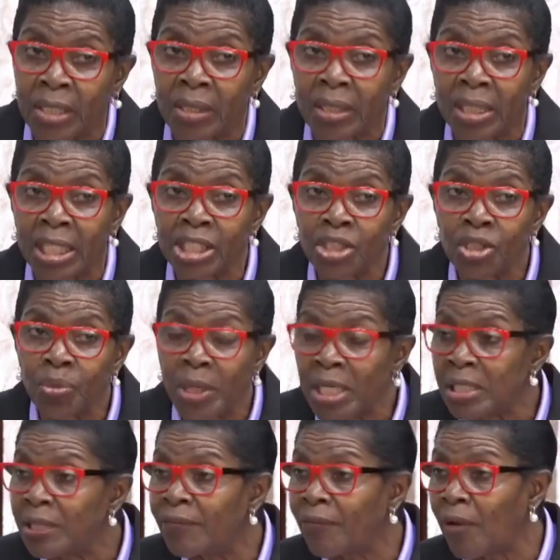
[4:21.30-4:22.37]
the
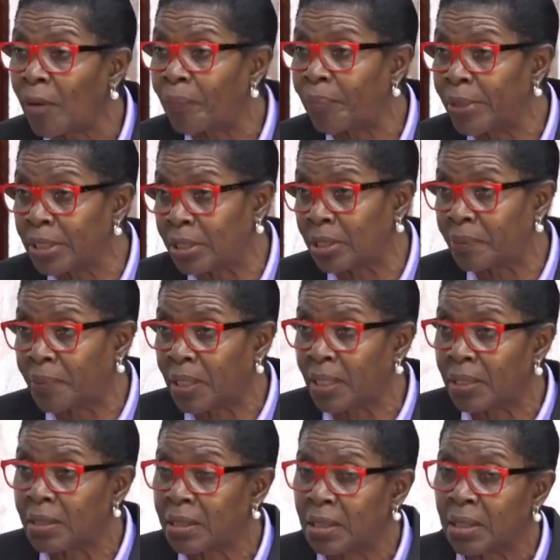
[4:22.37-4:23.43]
24
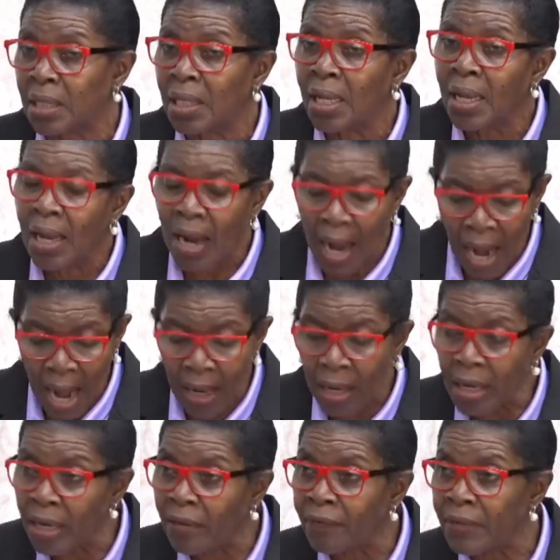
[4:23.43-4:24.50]
principles, are
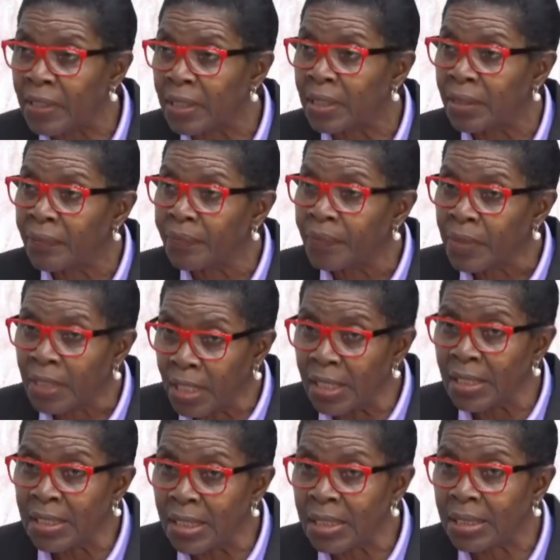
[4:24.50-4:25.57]
covered in
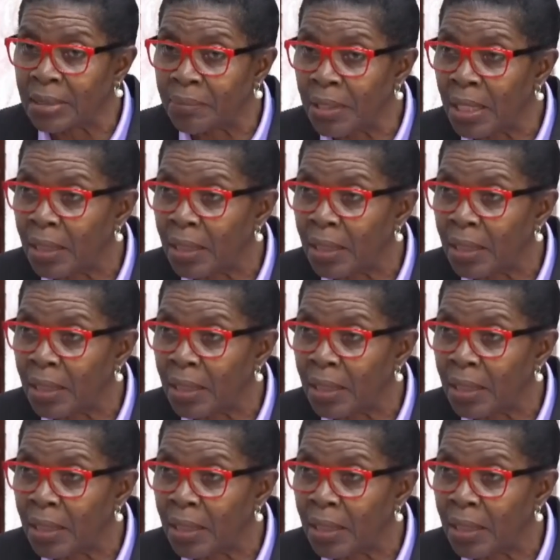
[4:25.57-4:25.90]
this bill.